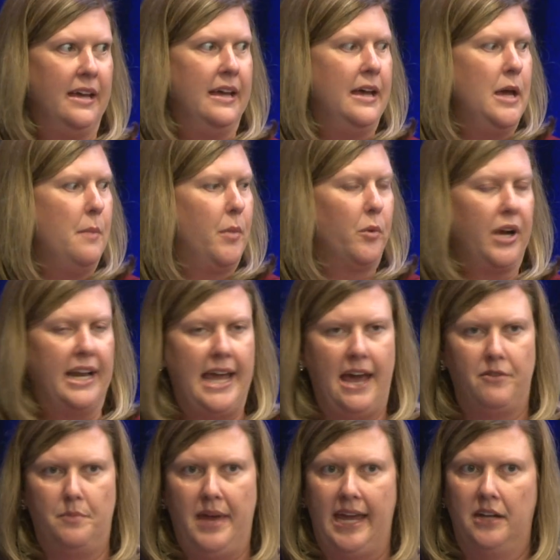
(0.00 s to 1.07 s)
But we're going to have a
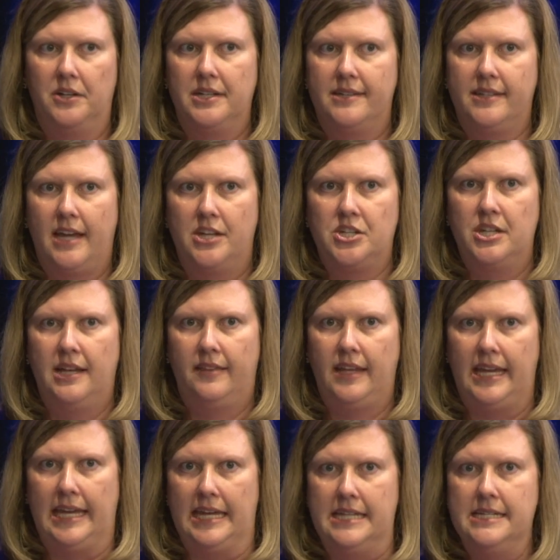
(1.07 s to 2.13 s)
panel discussion at the
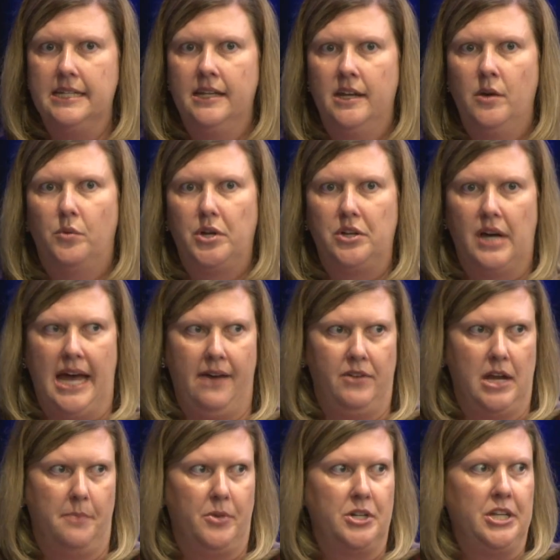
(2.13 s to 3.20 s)
end where you'll have an
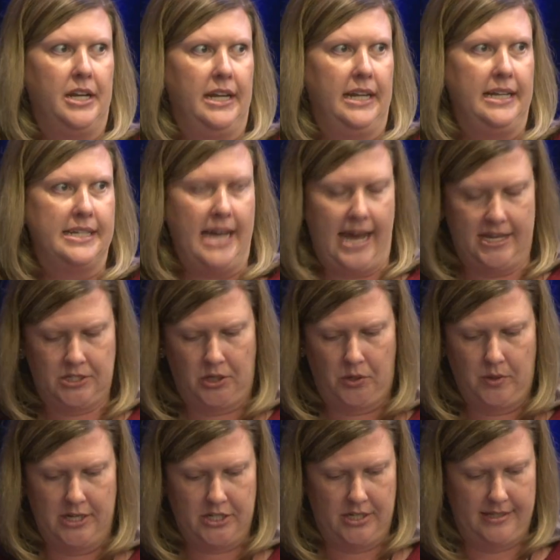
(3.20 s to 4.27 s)
opportunity to ask your
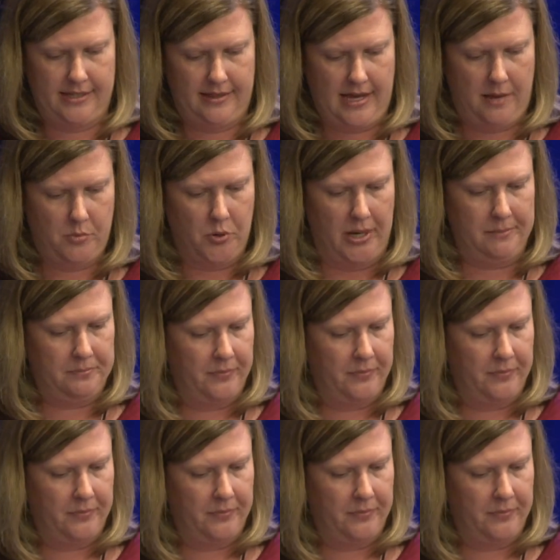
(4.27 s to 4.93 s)
questions at that point.